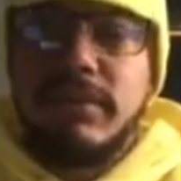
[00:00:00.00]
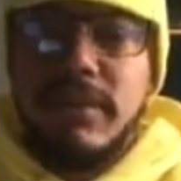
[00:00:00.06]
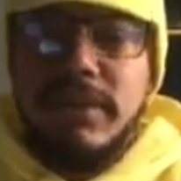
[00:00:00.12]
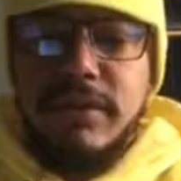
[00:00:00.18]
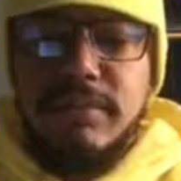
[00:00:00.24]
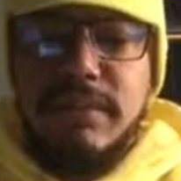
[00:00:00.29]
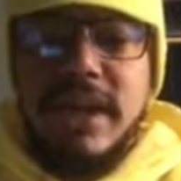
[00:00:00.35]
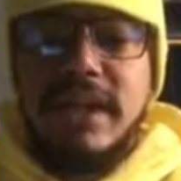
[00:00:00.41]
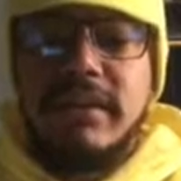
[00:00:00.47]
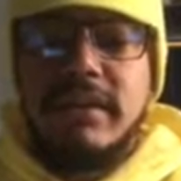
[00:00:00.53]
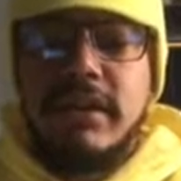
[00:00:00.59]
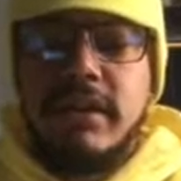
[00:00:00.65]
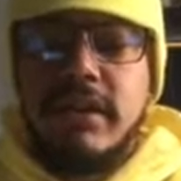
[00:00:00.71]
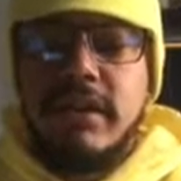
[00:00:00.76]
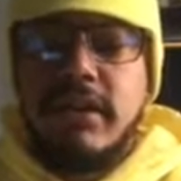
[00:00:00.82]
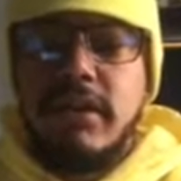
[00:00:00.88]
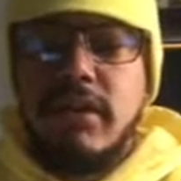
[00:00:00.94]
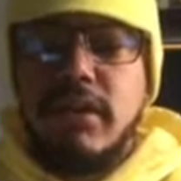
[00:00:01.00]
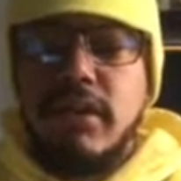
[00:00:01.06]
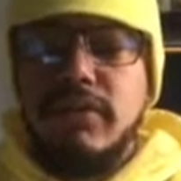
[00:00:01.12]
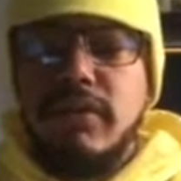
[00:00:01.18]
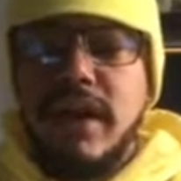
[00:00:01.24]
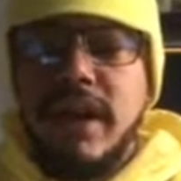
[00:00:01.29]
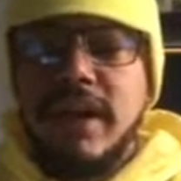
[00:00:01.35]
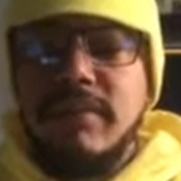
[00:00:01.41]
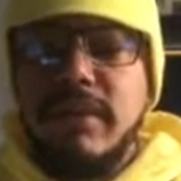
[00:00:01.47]
to ever meet or
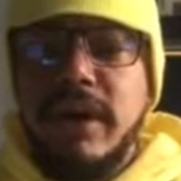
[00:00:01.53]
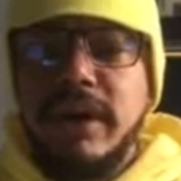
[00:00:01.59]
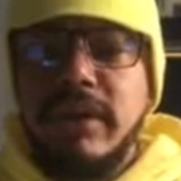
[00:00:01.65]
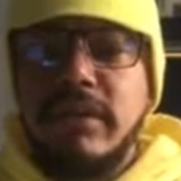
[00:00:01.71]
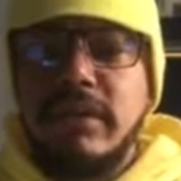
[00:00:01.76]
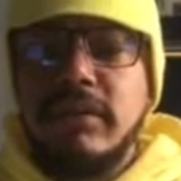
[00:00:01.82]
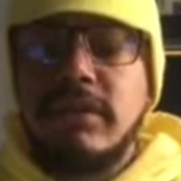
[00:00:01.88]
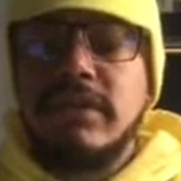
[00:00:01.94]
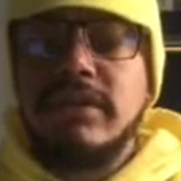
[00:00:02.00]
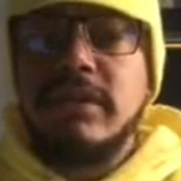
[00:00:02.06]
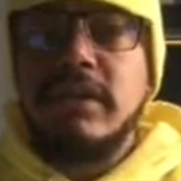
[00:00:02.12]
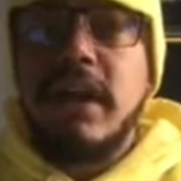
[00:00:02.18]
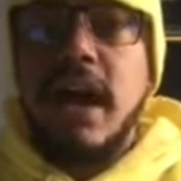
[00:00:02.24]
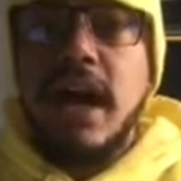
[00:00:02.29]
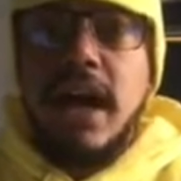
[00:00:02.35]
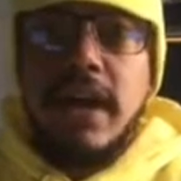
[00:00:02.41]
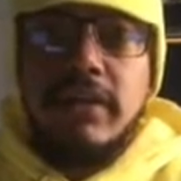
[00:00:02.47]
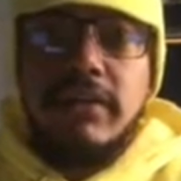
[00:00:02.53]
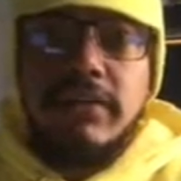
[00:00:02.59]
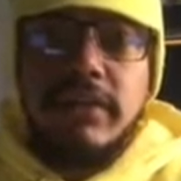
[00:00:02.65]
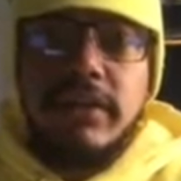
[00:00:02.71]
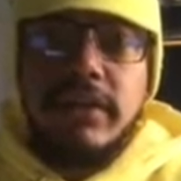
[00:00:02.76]
for anybody who is alive